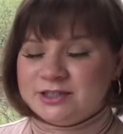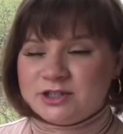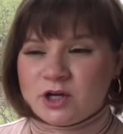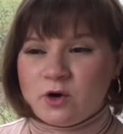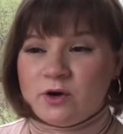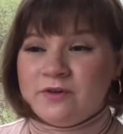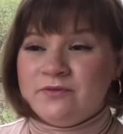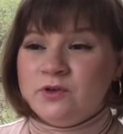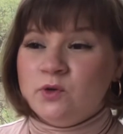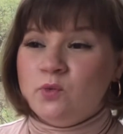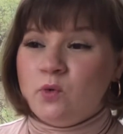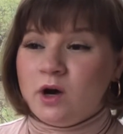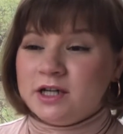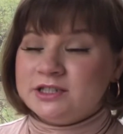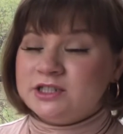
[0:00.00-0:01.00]
so if you
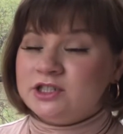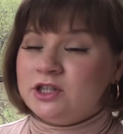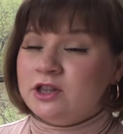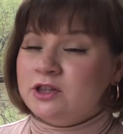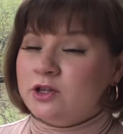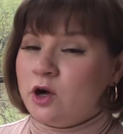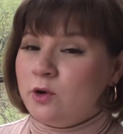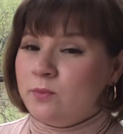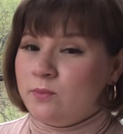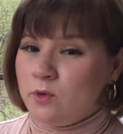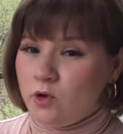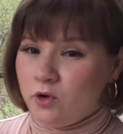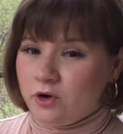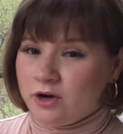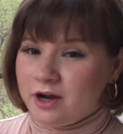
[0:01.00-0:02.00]
want to know
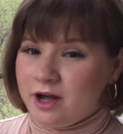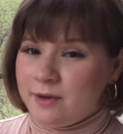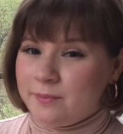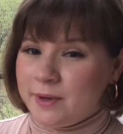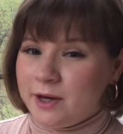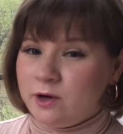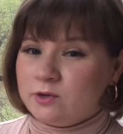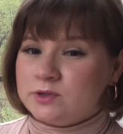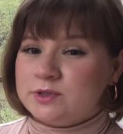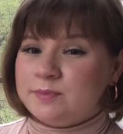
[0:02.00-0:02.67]
more about